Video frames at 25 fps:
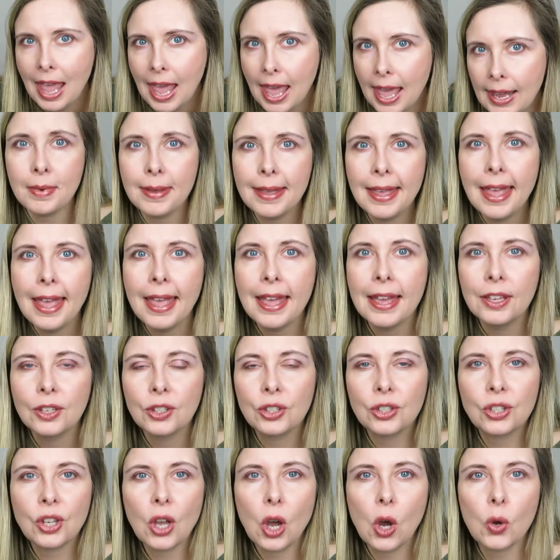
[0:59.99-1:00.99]
And
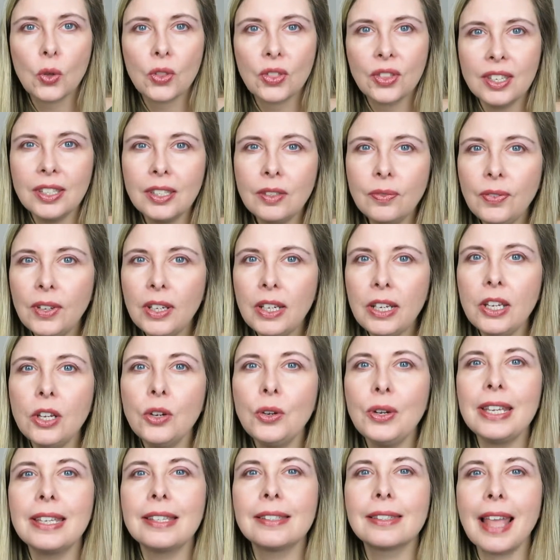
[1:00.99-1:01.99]
so this
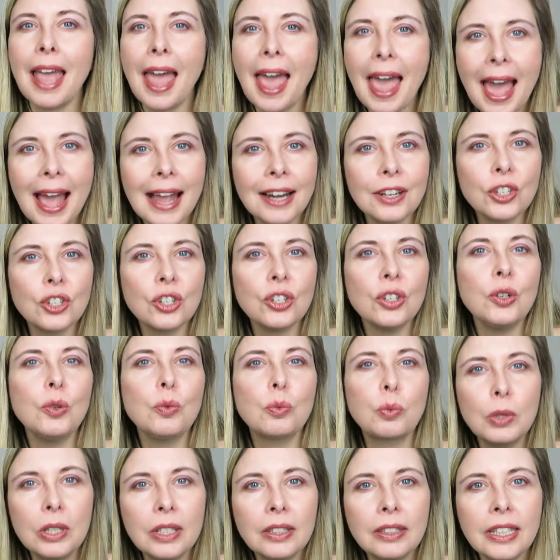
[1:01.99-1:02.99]
video is actually
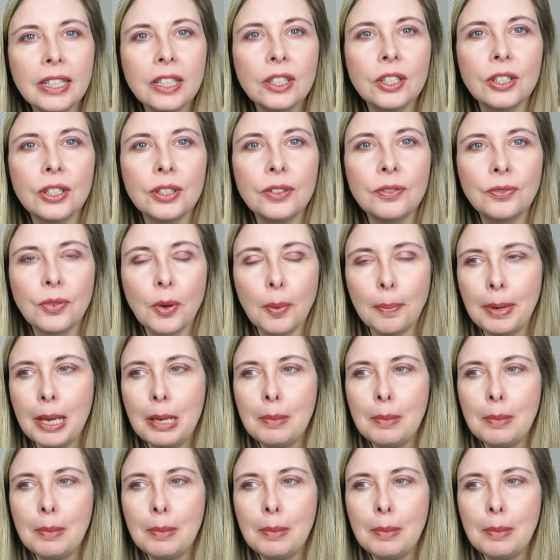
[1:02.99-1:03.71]
really good for